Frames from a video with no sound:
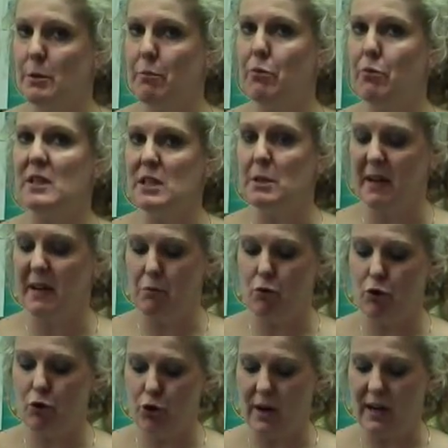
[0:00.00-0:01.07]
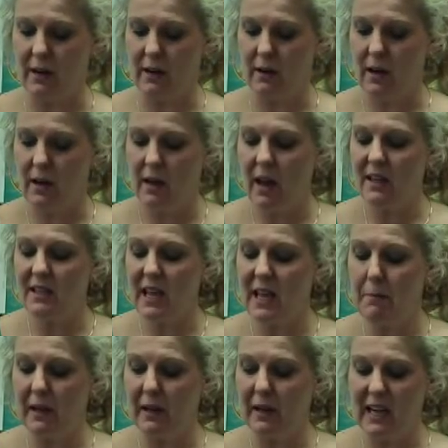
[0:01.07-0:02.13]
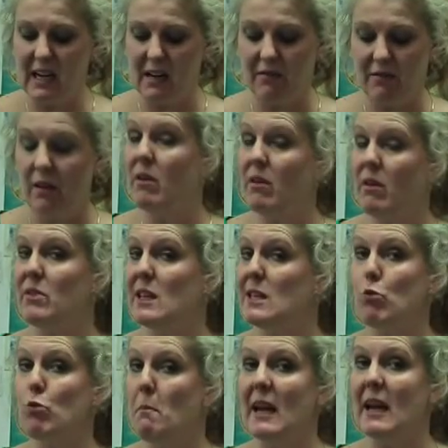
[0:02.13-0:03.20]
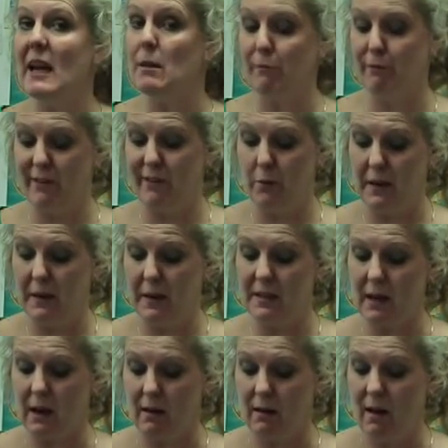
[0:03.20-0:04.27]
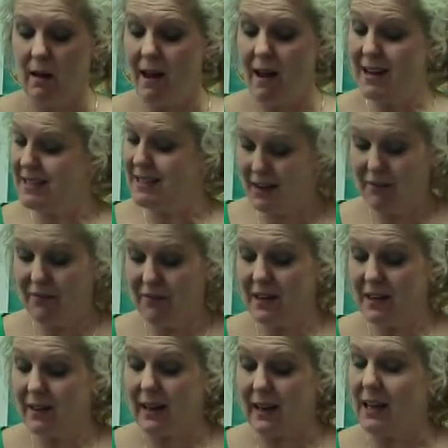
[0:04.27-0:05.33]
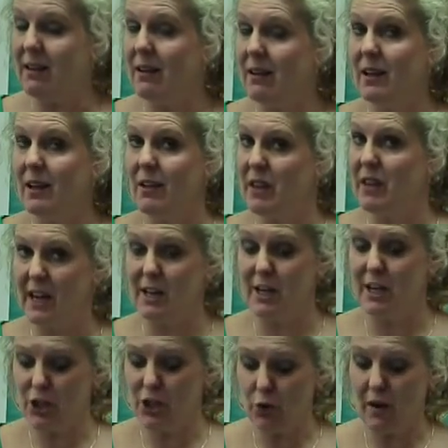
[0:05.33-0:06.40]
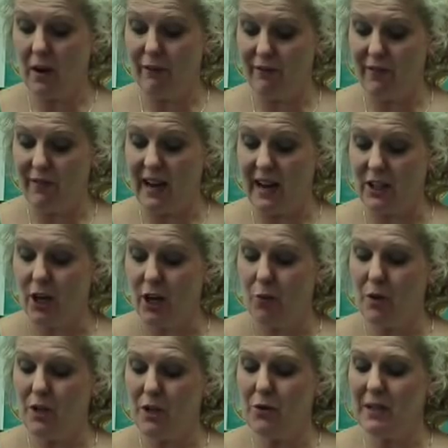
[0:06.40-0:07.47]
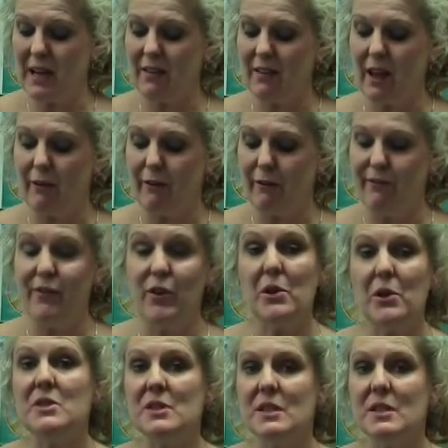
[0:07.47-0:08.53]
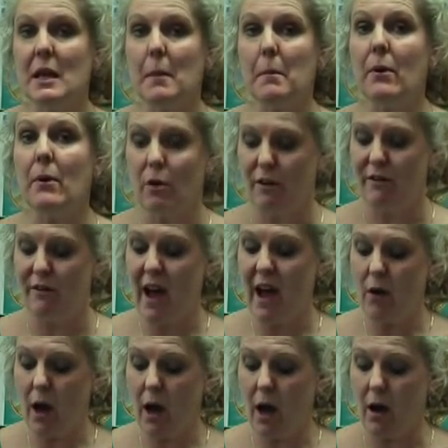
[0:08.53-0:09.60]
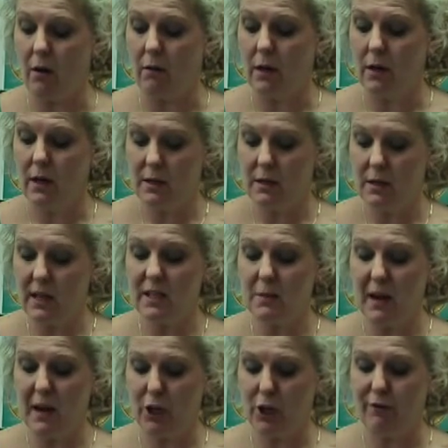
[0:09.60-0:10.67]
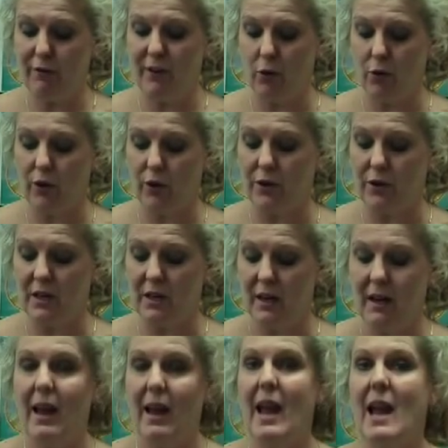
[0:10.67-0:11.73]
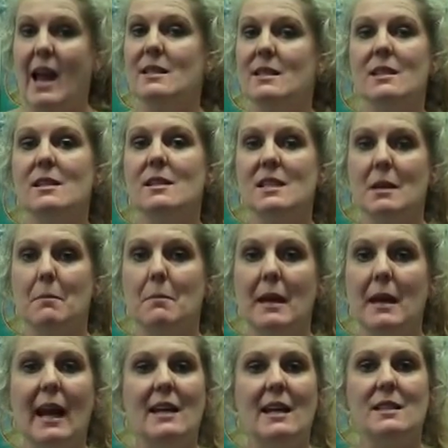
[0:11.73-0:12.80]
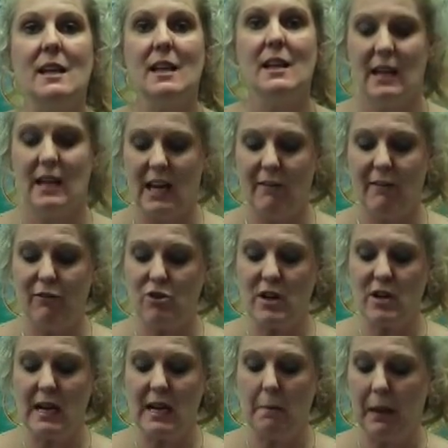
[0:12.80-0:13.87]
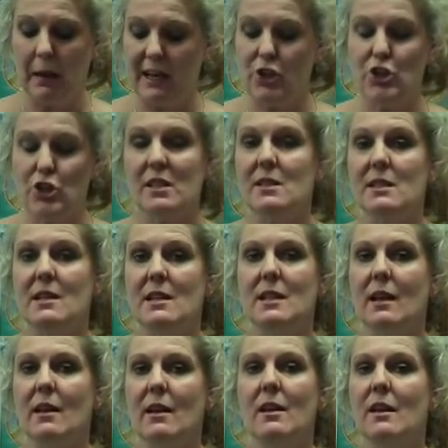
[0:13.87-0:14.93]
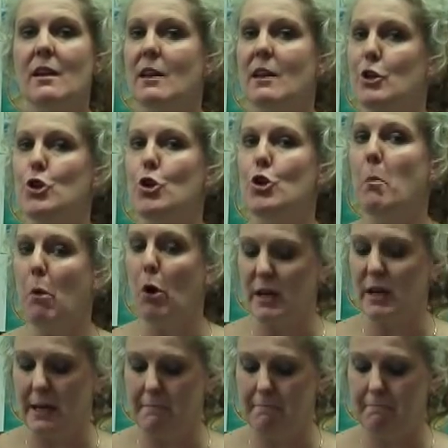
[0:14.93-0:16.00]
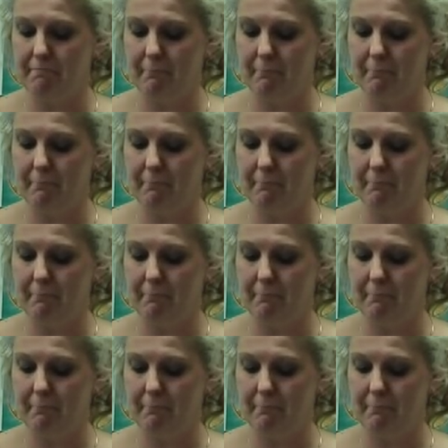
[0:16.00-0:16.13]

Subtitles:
depressed people drink as they believe that this will make them feel better, and definitely the initial effect when you take that first sip of alcohol does make you feel good, as it stimulates every pleasure center in your body.